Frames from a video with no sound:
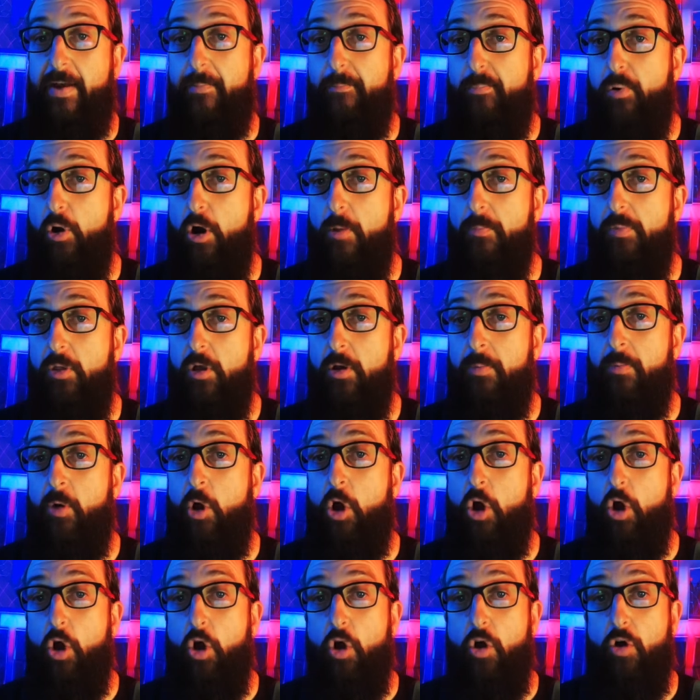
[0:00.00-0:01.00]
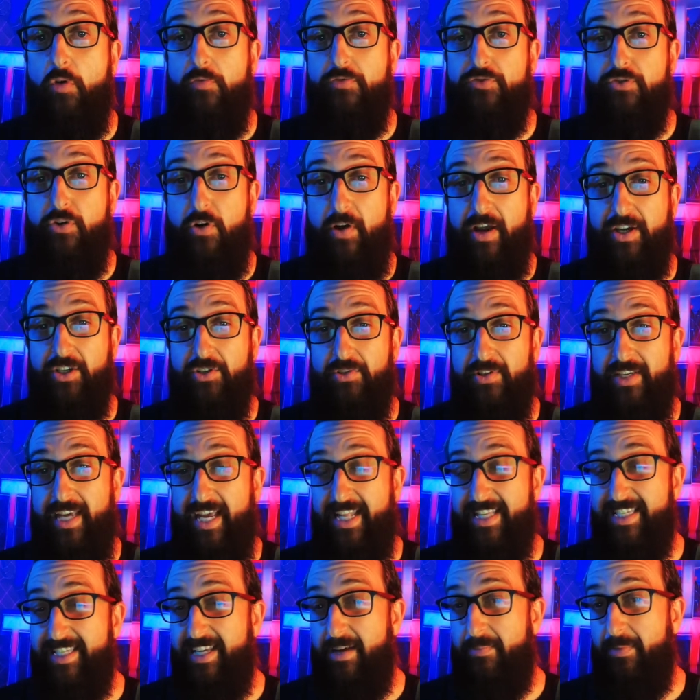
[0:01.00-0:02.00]
a problem of trying to
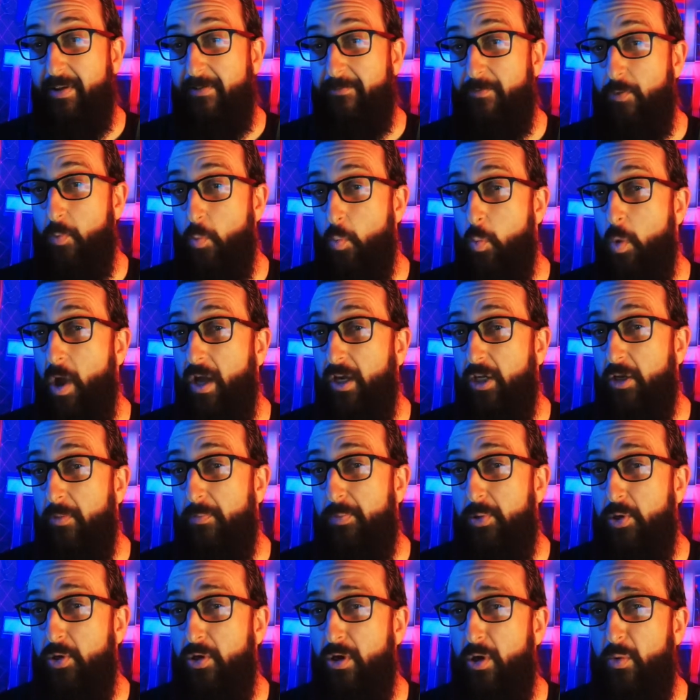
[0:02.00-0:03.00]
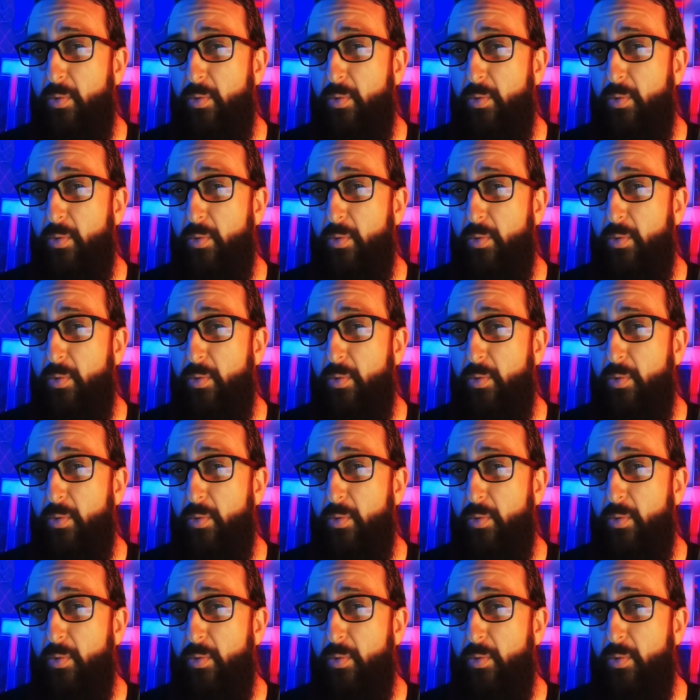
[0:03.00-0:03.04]
get something from one computer,